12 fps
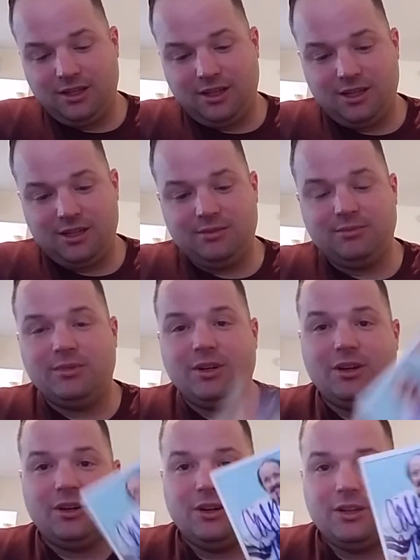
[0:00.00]

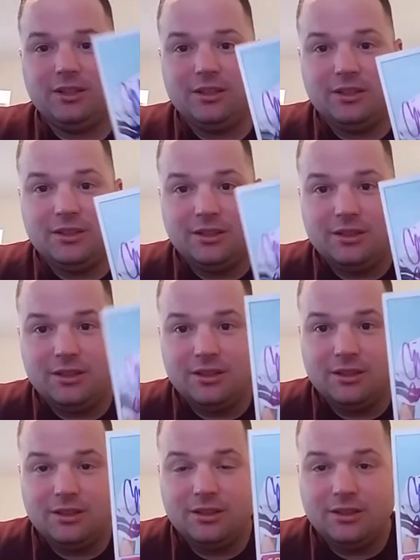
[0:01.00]
on
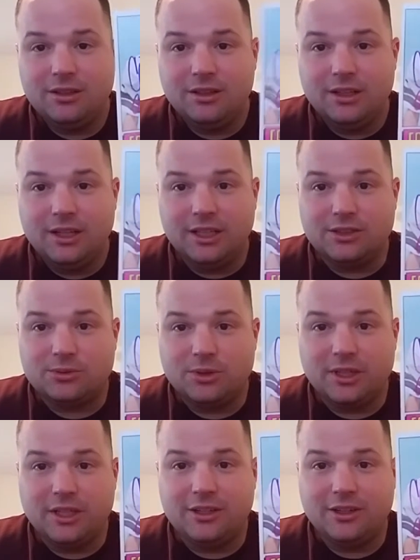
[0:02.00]
his
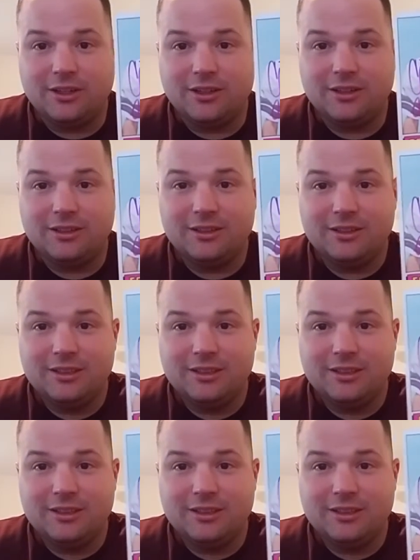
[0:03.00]
rookie card.